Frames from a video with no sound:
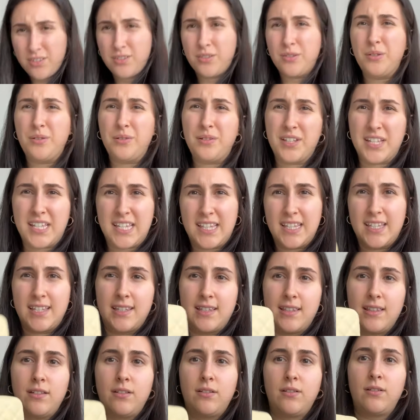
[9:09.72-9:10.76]
Notice
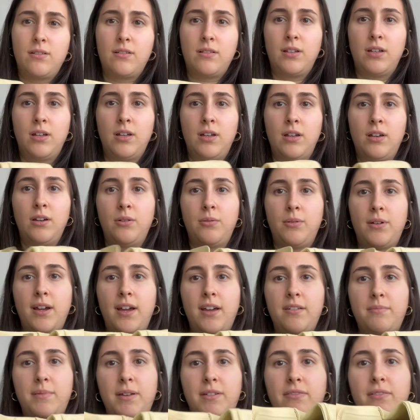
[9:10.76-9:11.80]
this little, where I
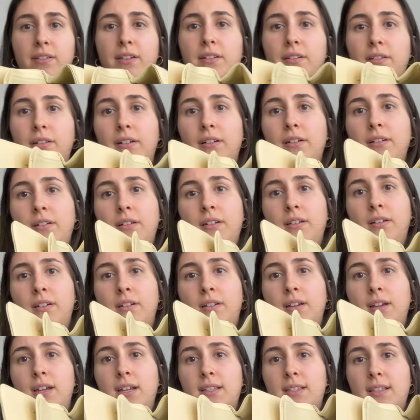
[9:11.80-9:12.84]
have my finger,
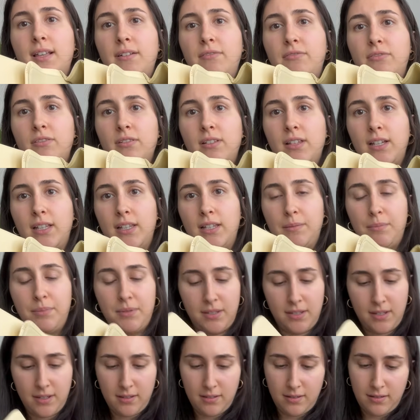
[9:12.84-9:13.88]
is that for like a
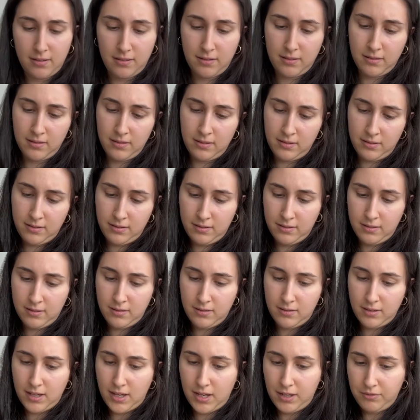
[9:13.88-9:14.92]
lipstick?
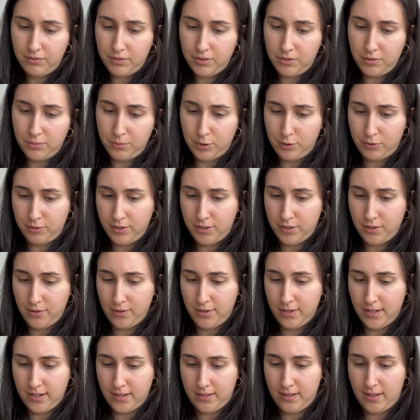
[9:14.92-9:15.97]
I have to do more
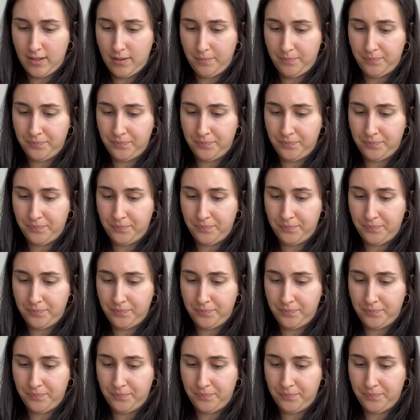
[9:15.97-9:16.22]
research next time.